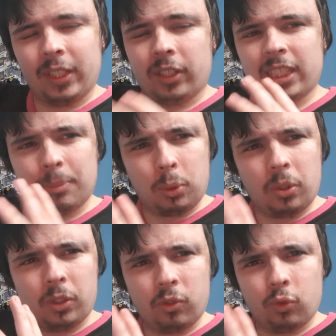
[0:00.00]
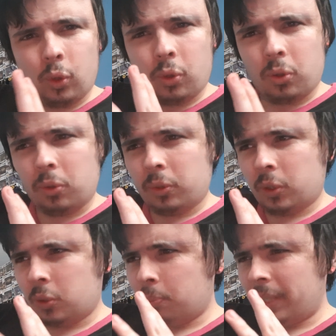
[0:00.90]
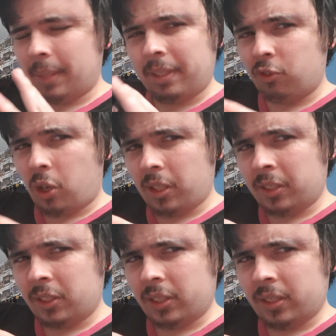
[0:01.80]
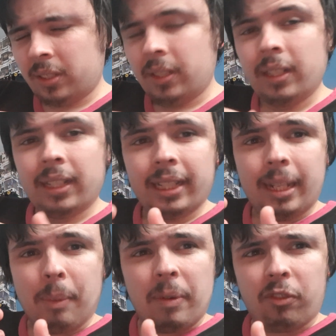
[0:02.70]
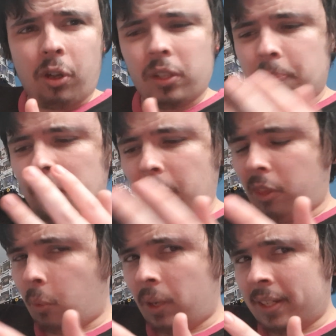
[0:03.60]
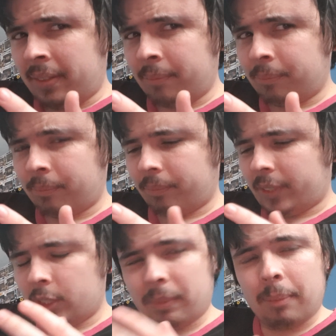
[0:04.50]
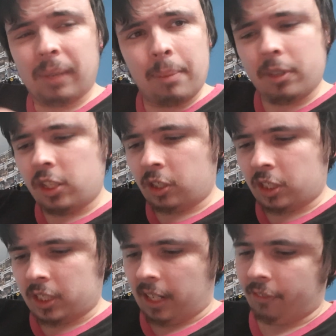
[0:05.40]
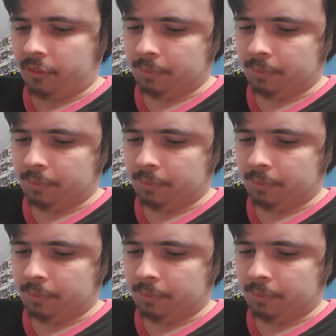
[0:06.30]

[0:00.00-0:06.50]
got a small little role, so maybe Rollins? Maybe Rollins picks up the win. So my money's on Seth.